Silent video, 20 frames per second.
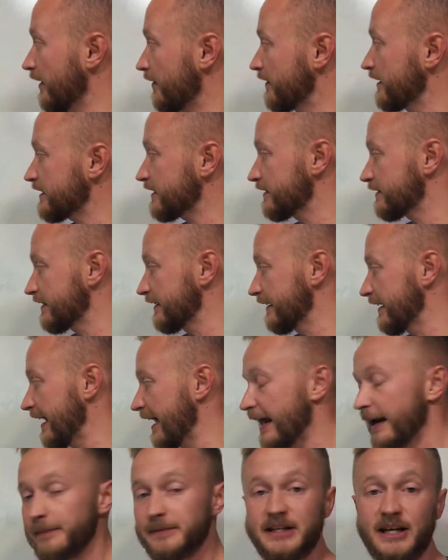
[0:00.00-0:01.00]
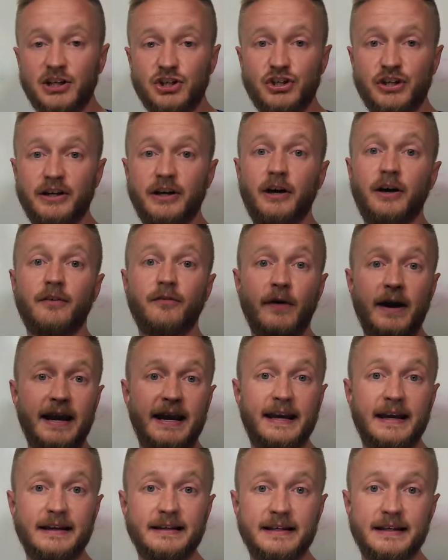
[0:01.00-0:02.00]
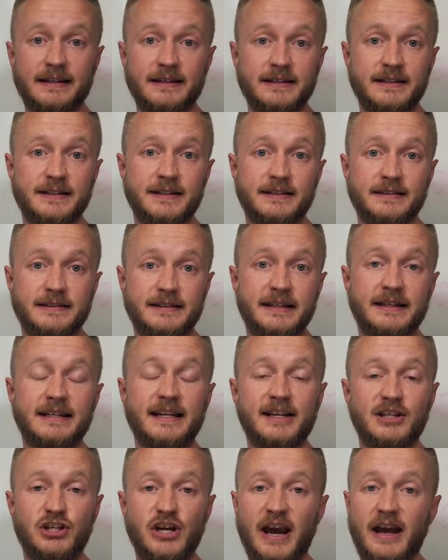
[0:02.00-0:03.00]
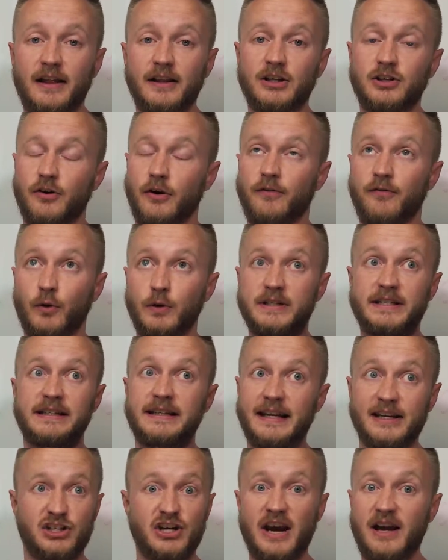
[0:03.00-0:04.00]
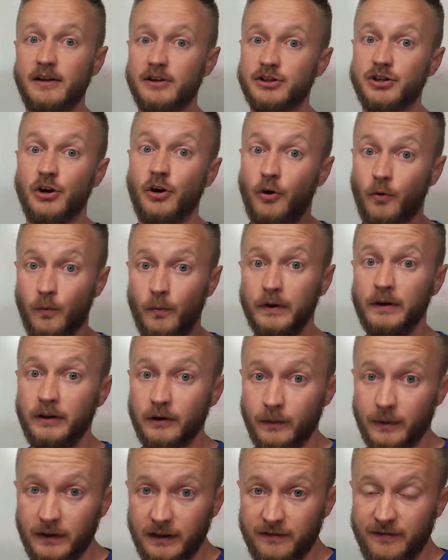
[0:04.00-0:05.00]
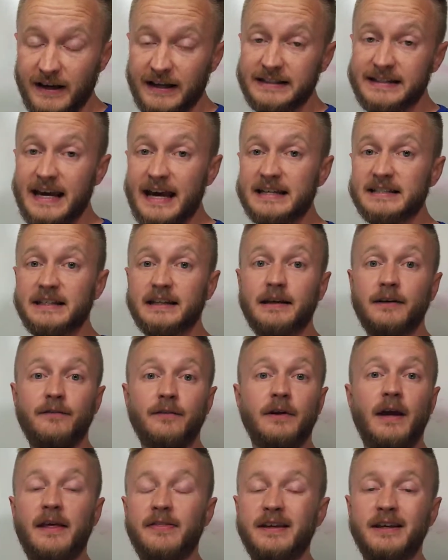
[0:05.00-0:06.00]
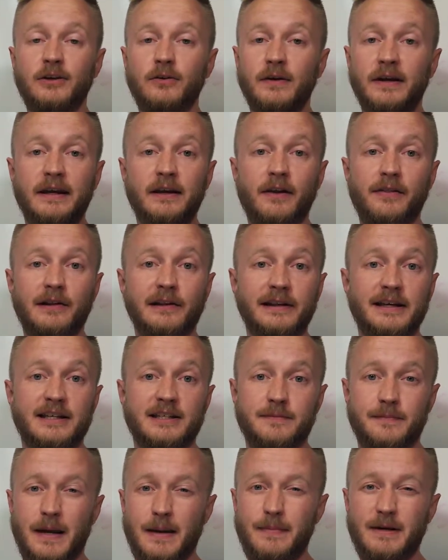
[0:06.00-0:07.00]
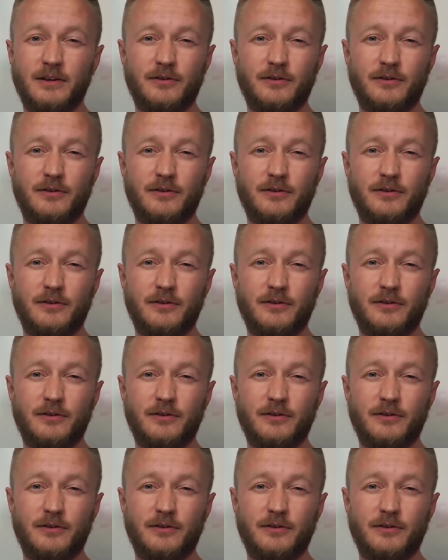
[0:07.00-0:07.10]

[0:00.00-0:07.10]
this is an adaptation of Ray Higdon's 10-day challenge or 14-day challenge. Really, really fantastic. I think you can get on the list. Maybe it's